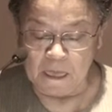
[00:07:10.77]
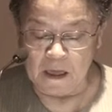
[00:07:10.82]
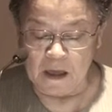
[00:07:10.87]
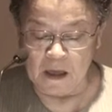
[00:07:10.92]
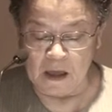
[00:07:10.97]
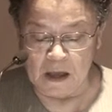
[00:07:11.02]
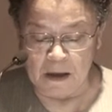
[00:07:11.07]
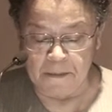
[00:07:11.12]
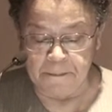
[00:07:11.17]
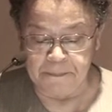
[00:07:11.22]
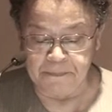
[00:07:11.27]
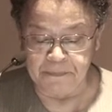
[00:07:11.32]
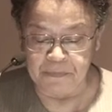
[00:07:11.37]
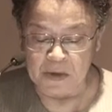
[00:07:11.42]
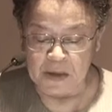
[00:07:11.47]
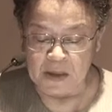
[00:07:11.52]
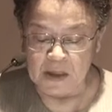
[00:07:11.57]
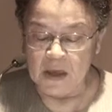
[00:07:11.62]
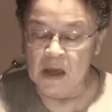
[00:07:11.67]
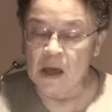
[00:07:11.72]
um,
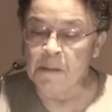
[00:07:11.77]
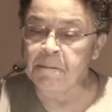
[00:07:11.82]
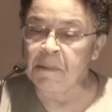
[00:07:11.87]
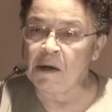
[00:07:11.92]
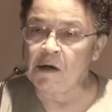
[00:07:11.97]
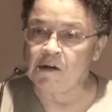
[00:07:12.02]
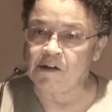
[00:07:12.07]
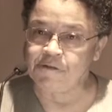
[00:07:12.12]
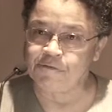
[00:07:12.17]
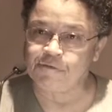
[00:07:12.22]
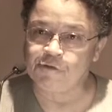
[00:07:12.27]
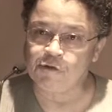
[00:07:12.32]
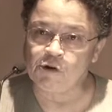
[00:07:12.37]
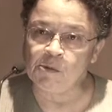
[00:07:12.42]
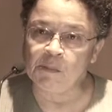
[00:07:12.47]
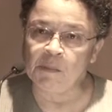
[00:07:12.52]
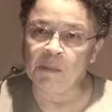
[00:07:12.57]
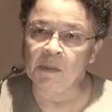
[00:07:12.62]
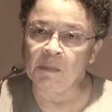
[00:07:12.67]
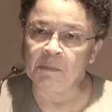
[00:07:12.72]
apart
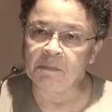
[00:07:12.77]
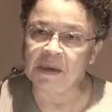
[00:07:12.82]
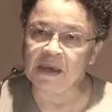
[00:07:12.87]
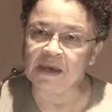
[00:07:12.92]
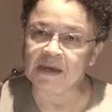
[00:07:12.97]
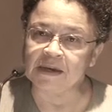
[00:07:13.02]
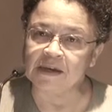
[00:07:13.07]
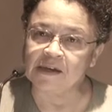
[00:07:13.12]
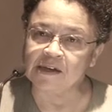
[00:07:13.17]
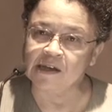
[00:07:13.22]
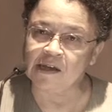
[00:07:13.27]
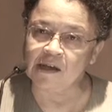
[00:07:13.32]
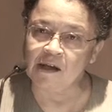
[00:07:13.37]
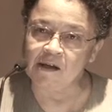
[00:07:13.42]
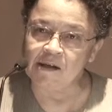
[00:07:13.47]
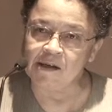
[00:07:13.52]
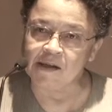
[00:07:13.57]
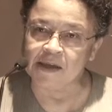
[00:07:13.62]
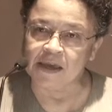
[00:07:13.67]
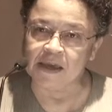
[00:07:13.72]
from being a
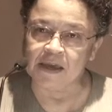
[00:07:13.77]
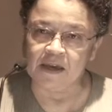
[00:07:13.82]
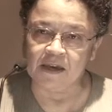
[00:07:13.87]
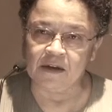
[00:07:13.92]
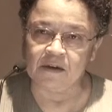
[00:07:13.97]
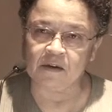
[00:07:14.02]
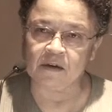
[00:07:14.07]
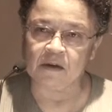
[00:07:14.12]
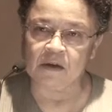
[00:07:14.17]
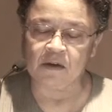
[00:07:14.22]
guide